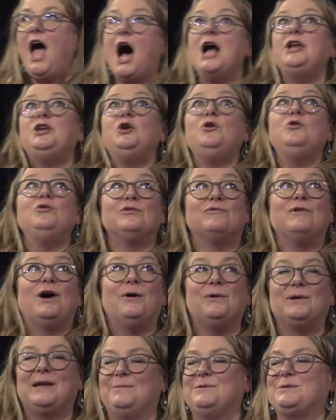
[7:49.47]
I knew the
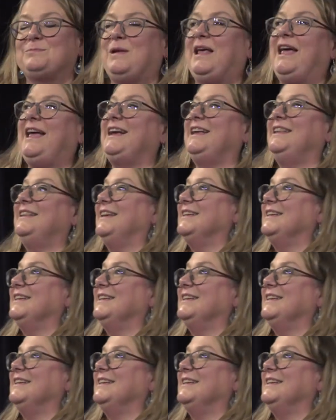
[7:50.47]
role I was playing in